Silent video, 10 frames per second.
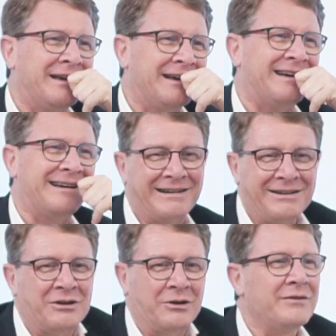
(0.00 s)

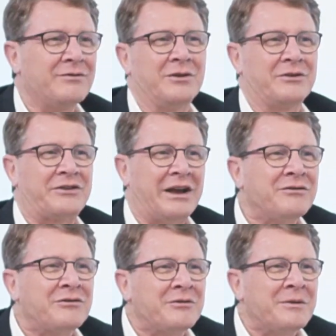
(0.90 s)
I know I've got
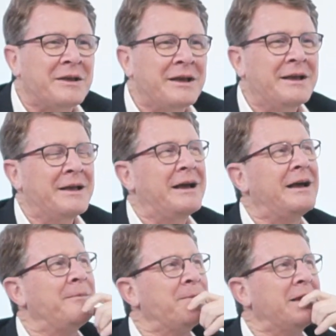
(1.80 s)
staff.
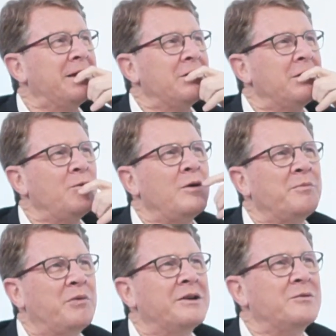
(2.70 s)
At
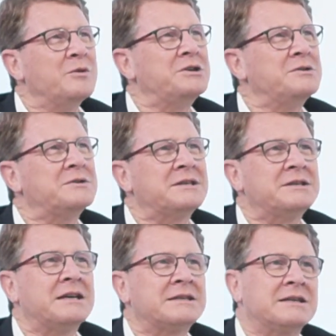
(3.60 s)
what point would you
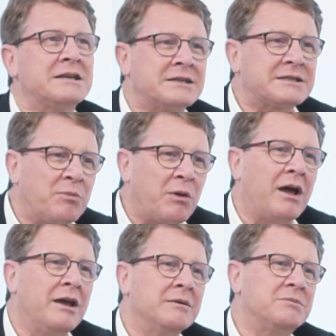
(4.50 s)
suggest a
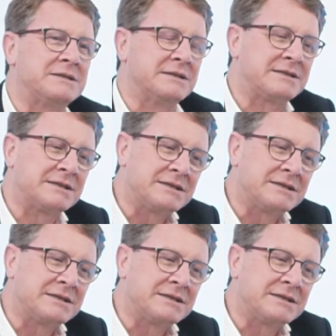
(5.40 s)
supplier business